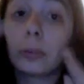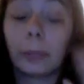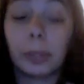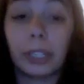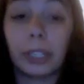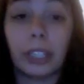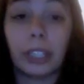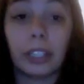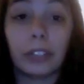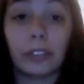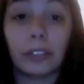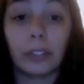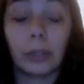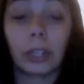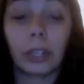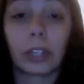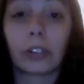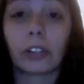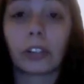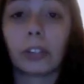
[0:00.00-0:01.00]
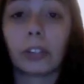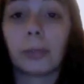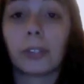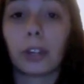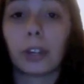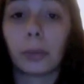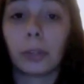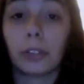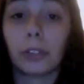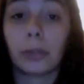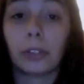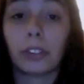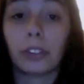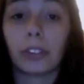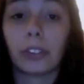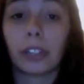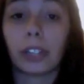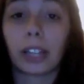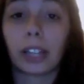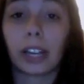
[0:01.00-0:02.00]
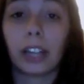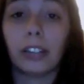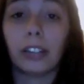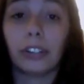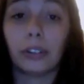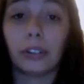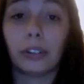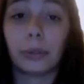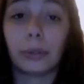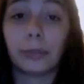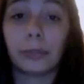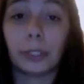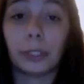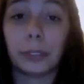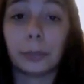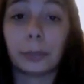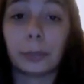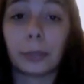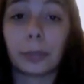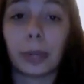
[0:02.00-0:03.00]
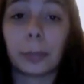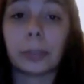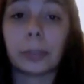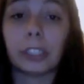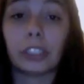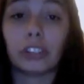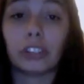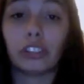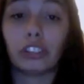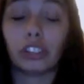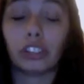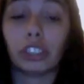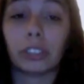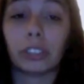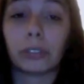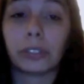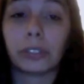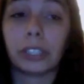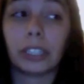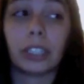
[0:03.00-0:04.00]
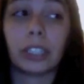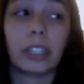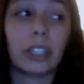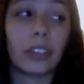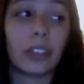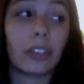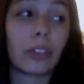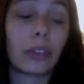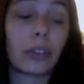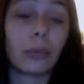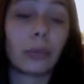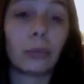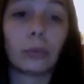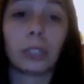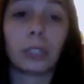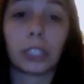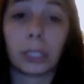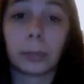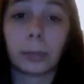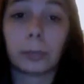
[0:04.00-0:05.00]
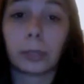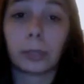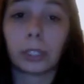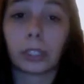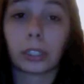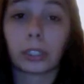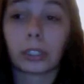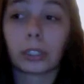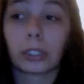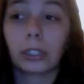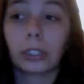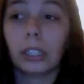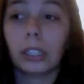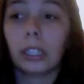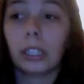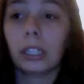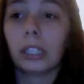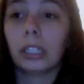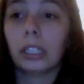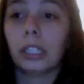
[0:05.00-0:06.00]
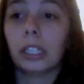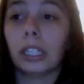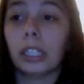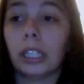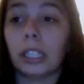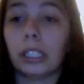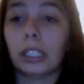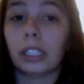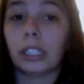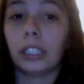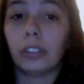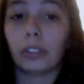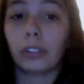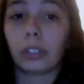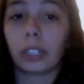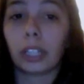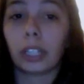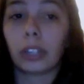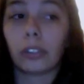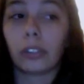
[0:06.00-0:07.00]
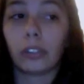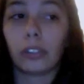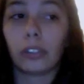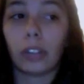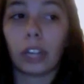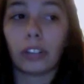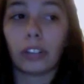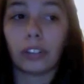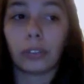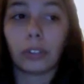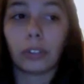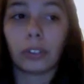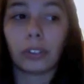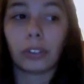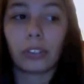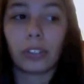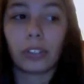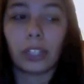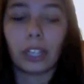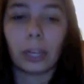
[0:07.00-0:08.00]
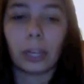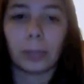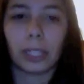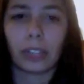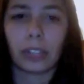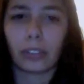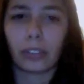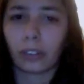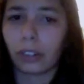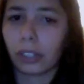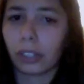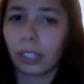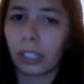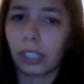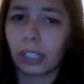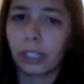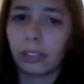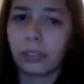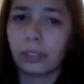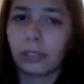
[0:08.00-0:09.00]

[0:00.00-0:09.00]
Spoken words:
but if you get creeped out way too easily like I do, you probably shouldn't read it. It's a thrilling book. It leaves you on the edge of your seat. I mean, I started it